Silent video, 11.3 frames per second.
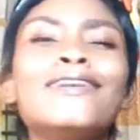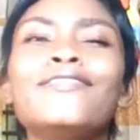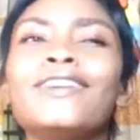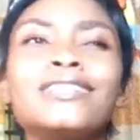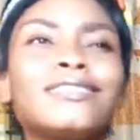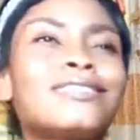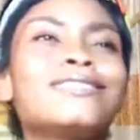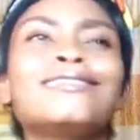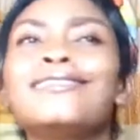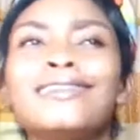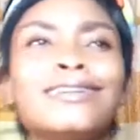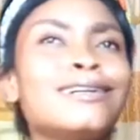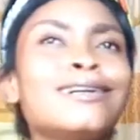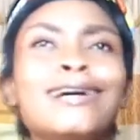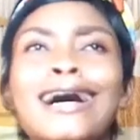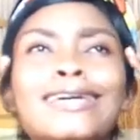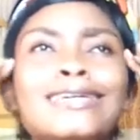in fact,
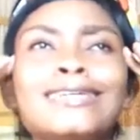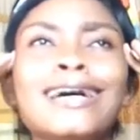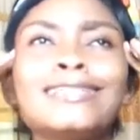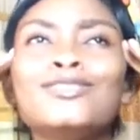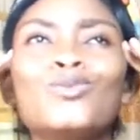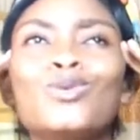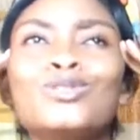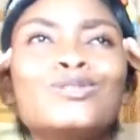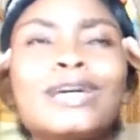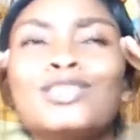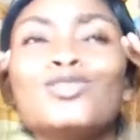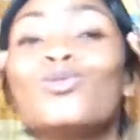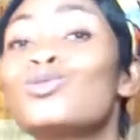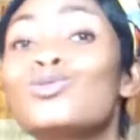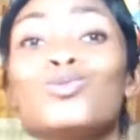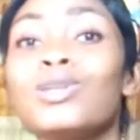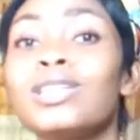I didn't know what
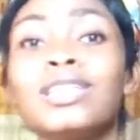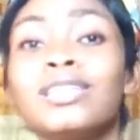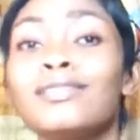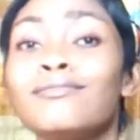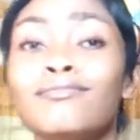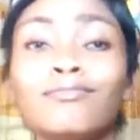to do again.